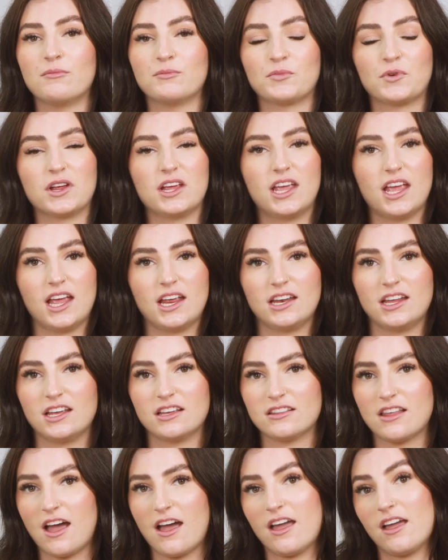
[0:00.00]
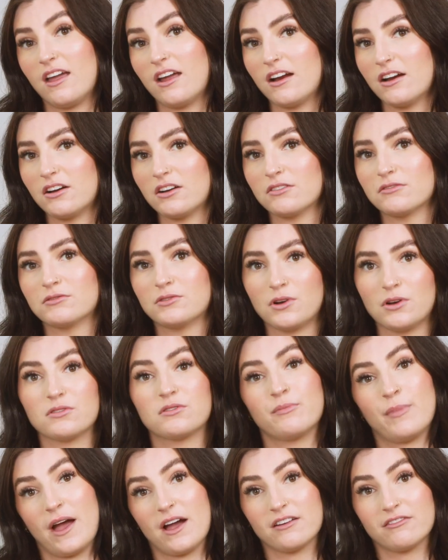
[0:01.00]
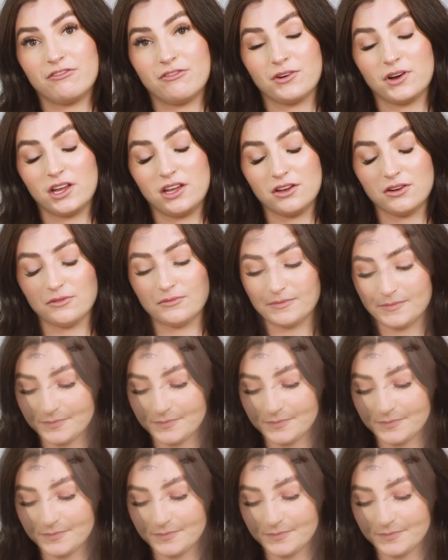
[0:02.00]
regaining that hair growth back for you.